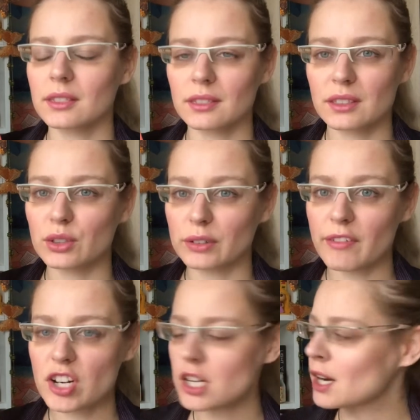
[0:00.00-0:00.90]
the
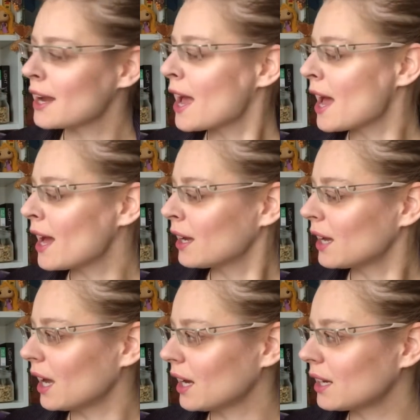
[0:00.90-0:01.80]
river.
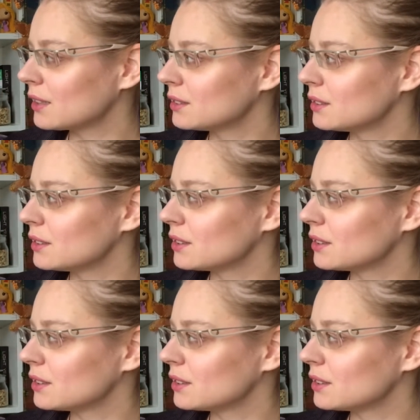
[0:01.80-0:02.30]
And